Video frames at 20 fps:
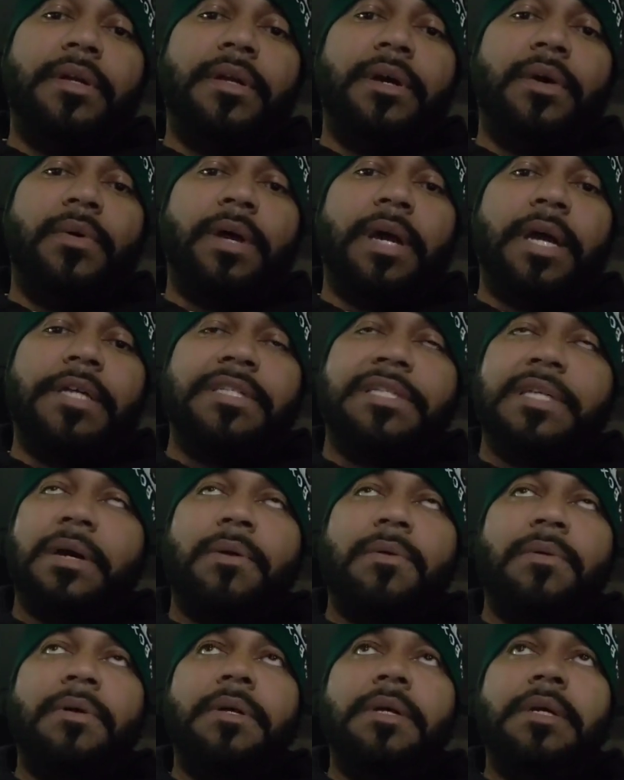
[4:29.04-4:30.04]
Okay,
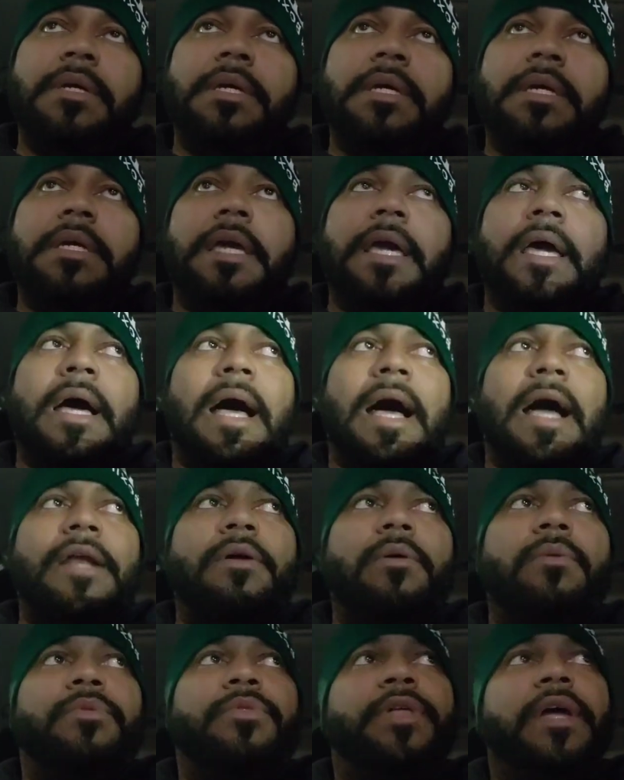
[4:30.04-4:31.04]
so yeah, I
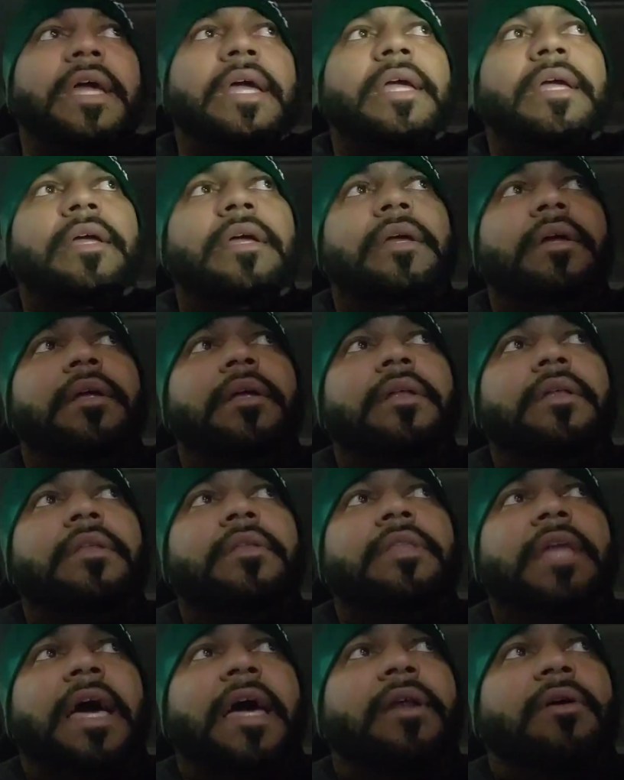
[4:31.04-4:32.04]
don't think
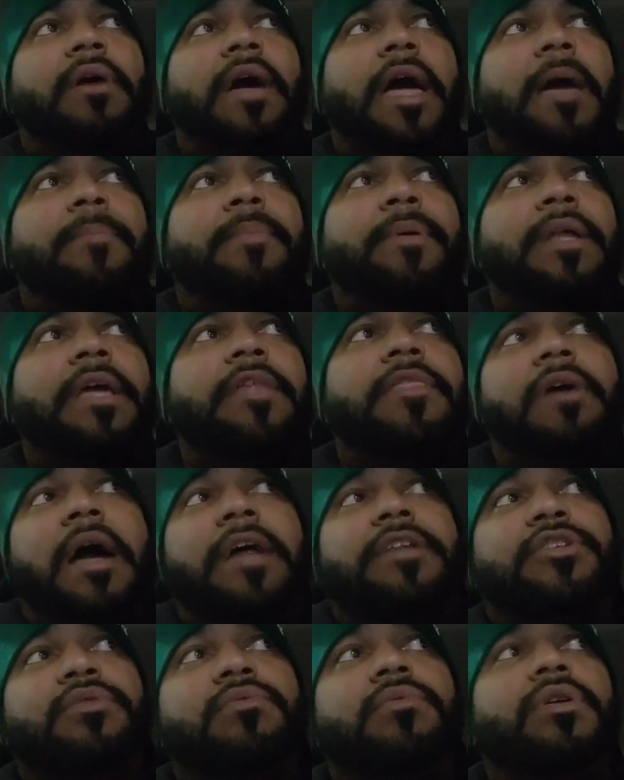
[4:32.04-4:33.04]
that'll happen either.
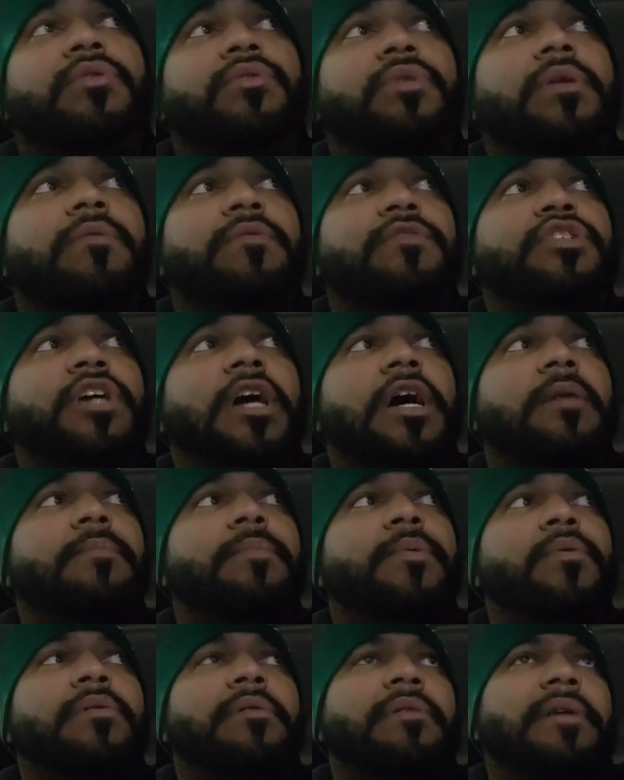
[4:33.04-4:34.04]
I do agree with Shawn
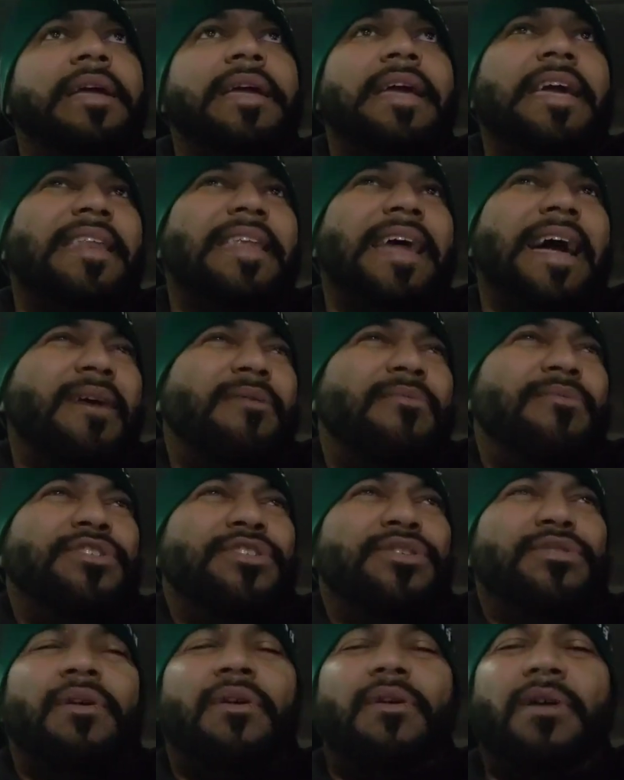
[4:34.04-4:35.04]
Porter. And again, how
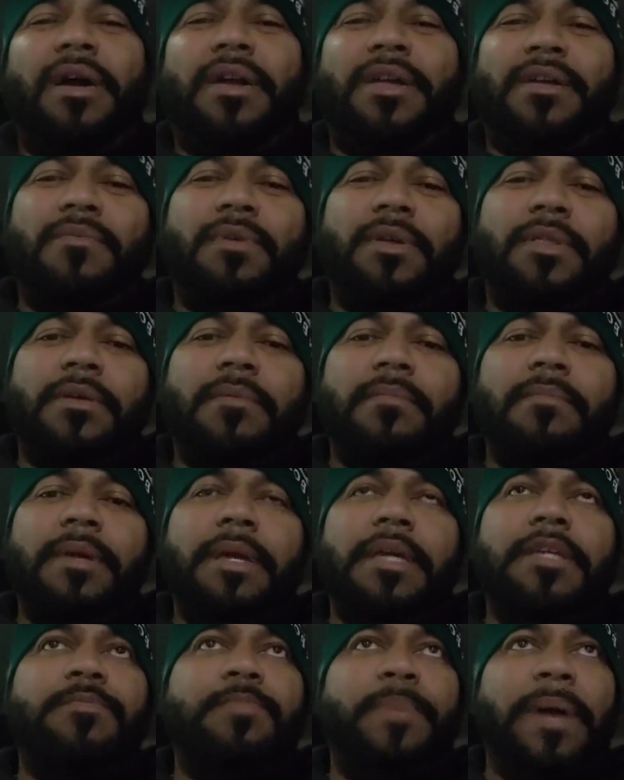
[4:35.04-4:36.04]
would you argue with him?
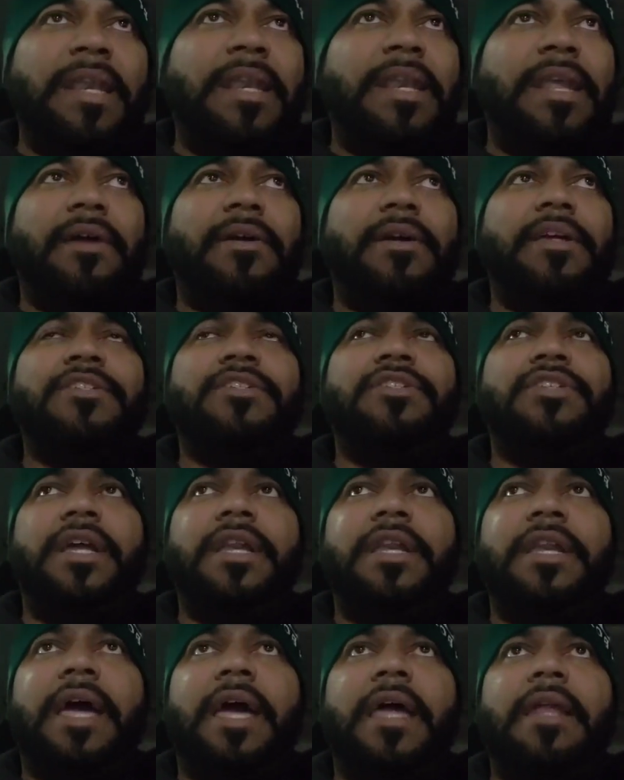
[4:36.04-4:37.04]
He's been there. He's
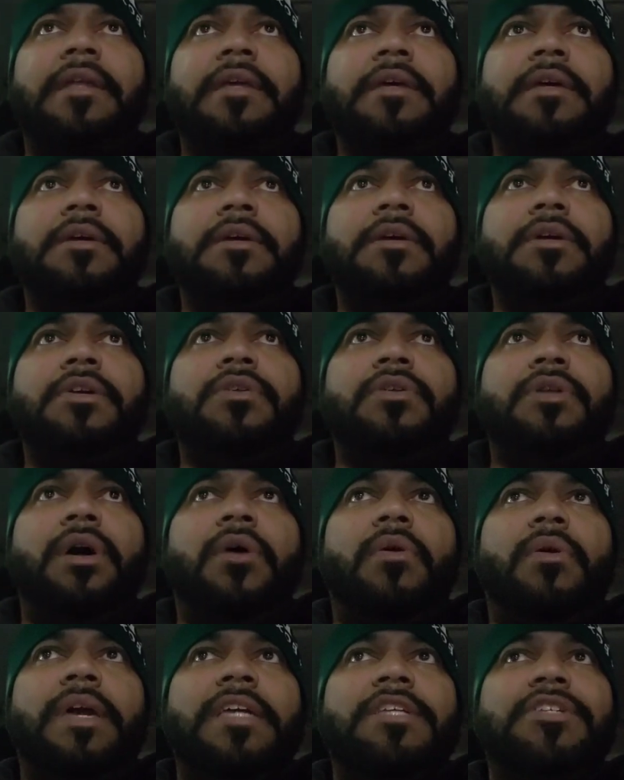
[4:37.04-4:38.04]
done that. You
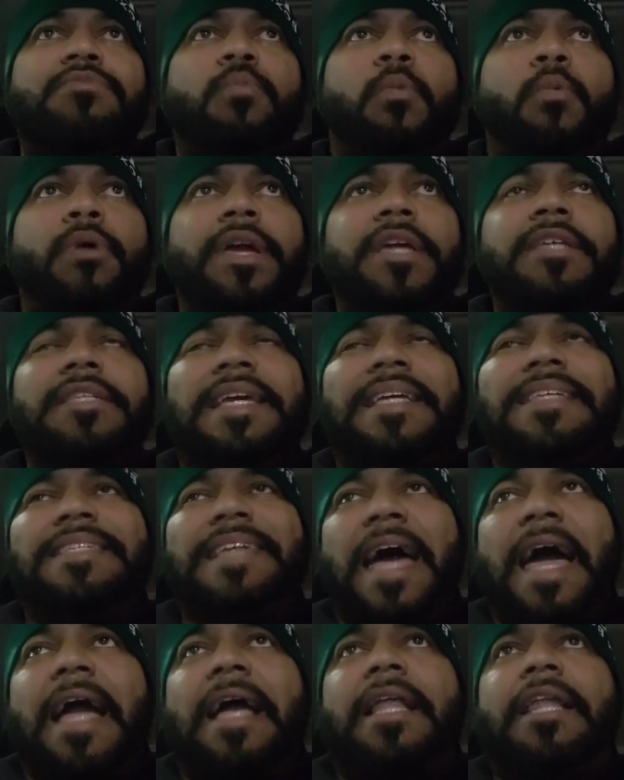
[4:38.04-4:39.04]
know, he's he's
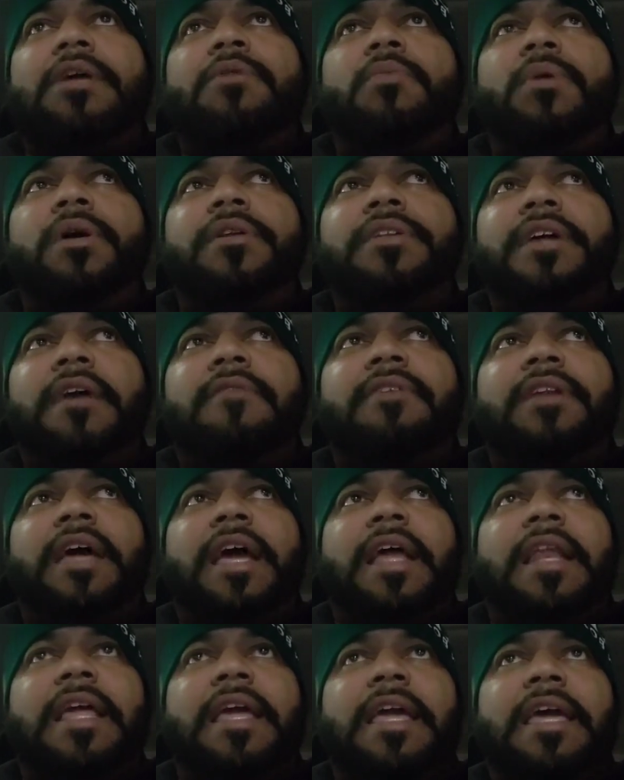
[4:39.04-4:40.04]
exactly where Devin
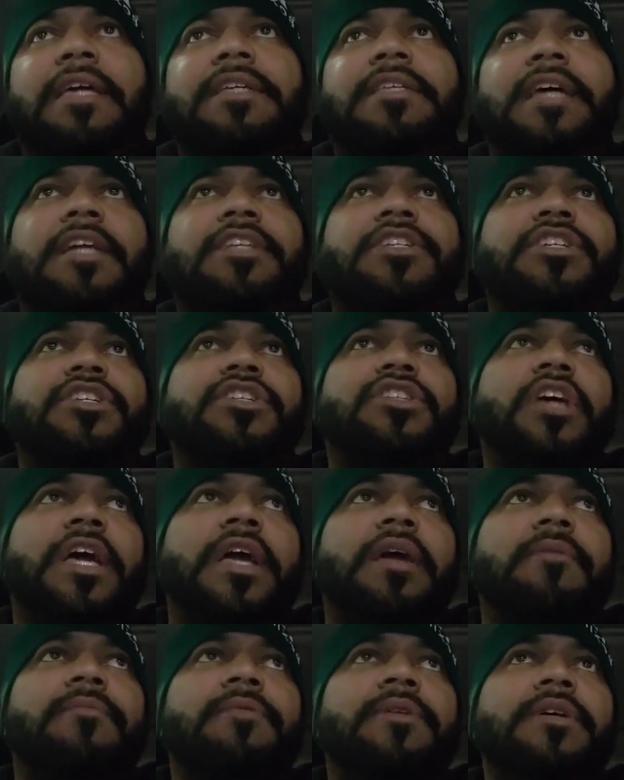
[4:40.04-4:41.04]
Haney is. I just
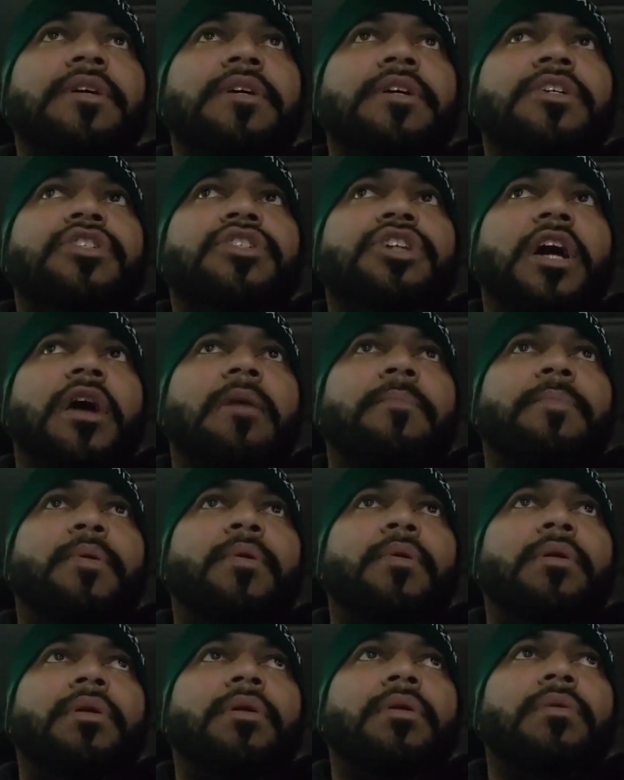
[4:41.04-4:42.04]
think Shawn
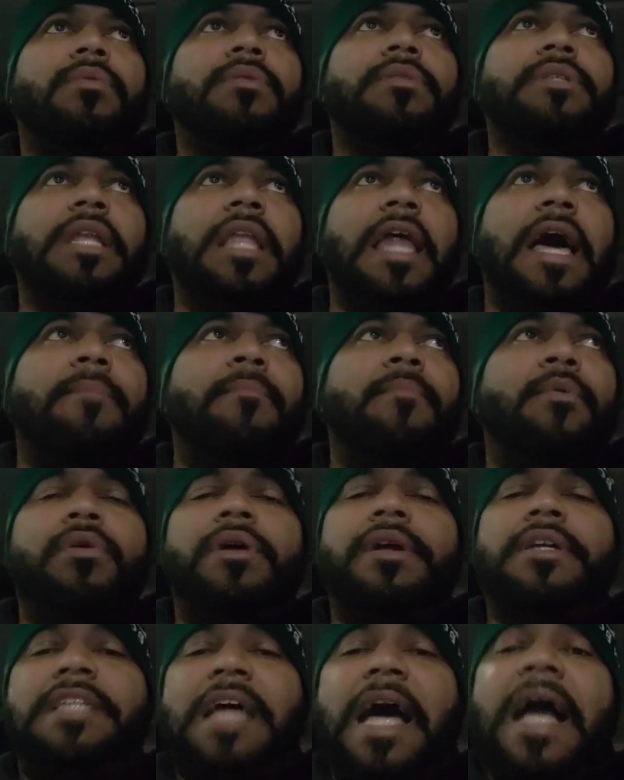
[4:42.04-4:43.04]
Porter was a lot
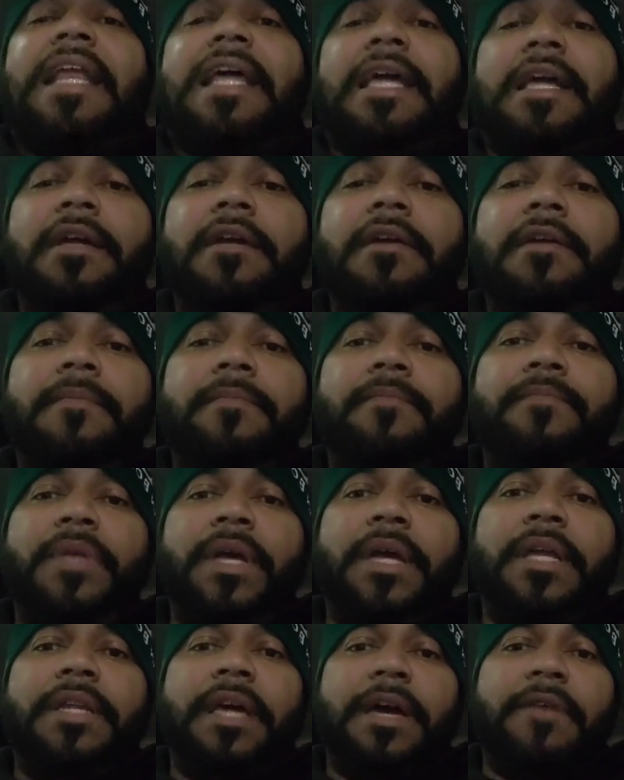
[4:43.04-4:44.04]
more exciting
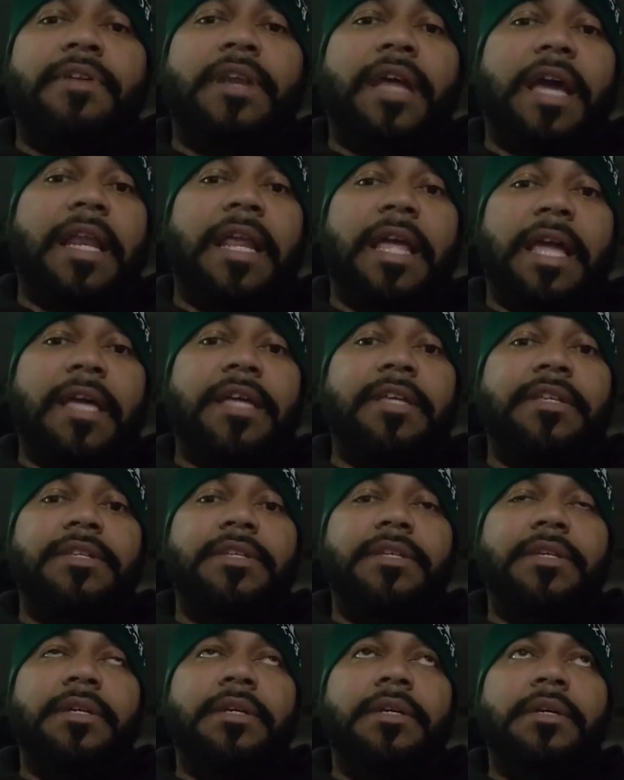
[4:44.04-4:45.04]
than Devin Haney
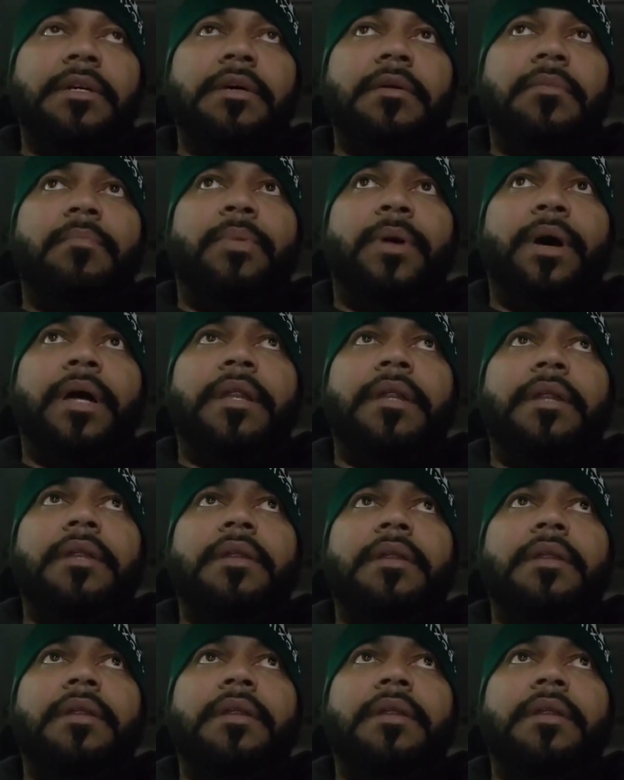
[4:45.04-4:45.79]
is, but